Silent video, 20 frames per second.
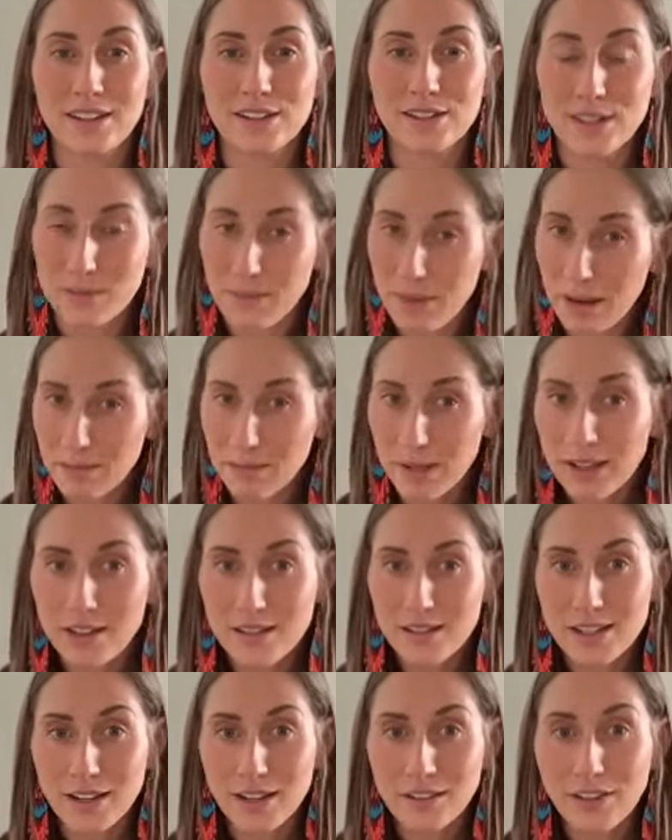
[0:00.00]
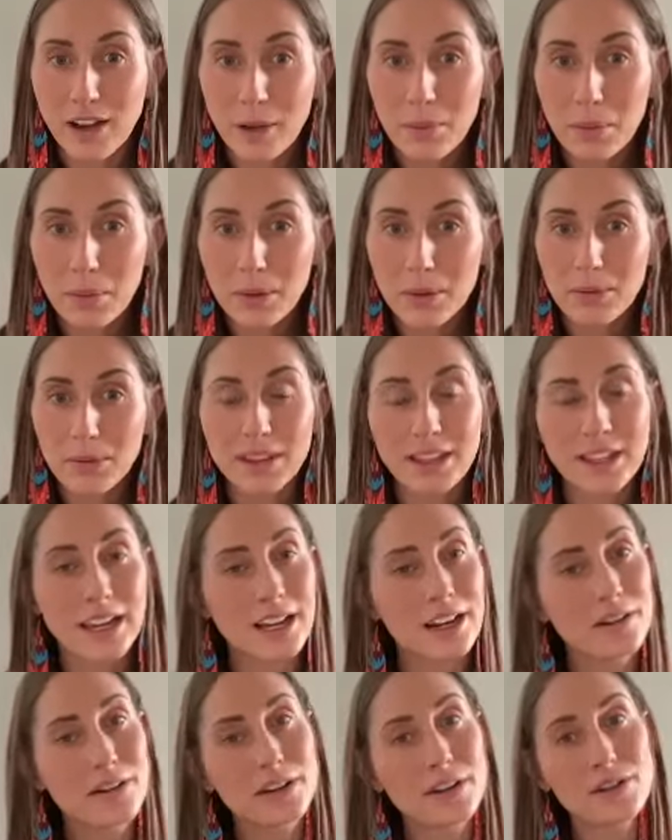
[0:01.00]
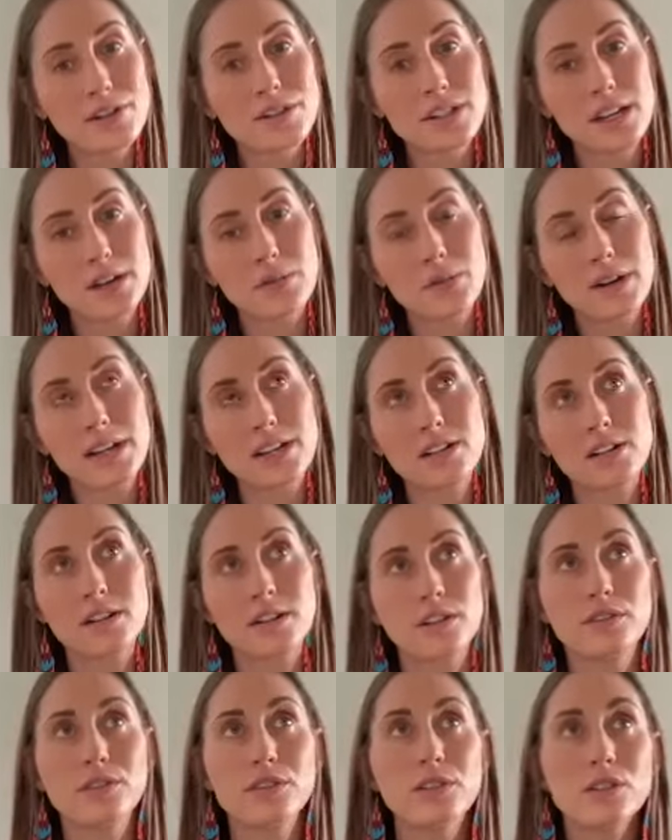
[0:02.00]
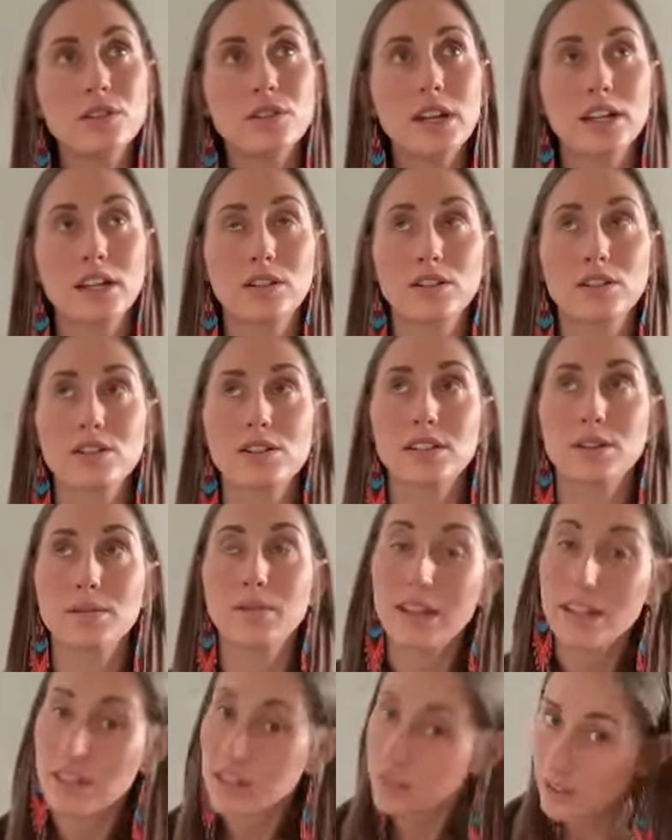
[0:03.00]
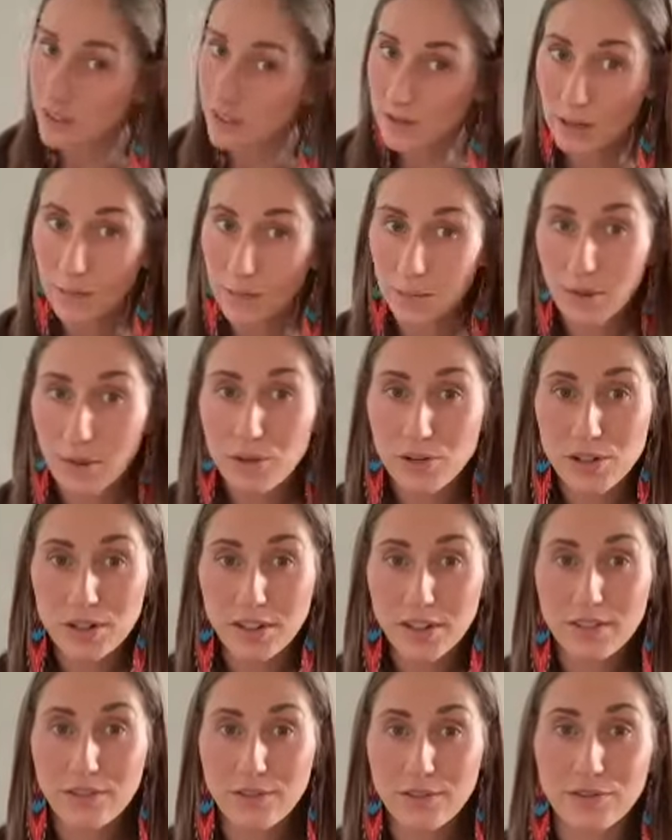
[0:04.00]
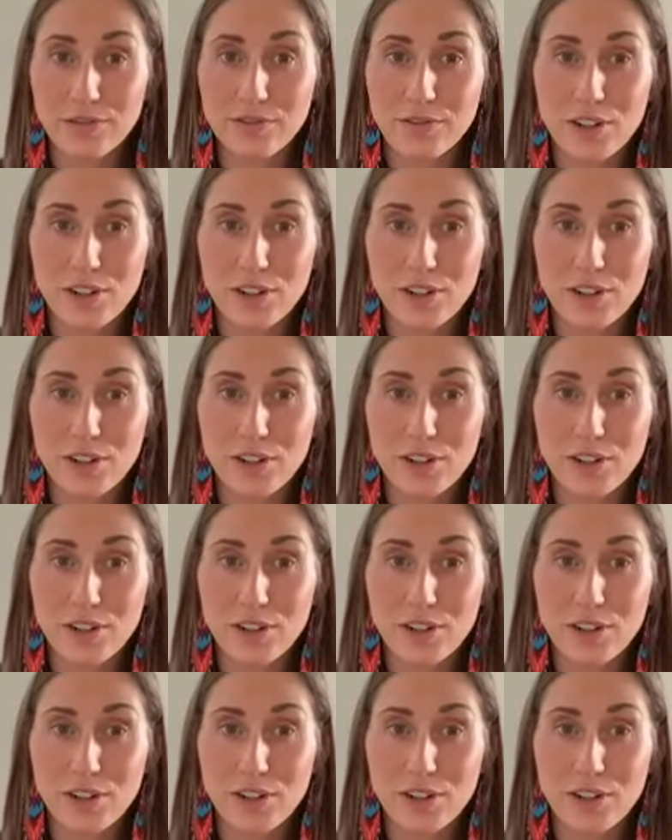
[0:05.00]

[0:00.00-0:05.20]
So you might beat yourself up. Like, I don't understand why I turn to food. I don't understand why I do this when I'm emotionally.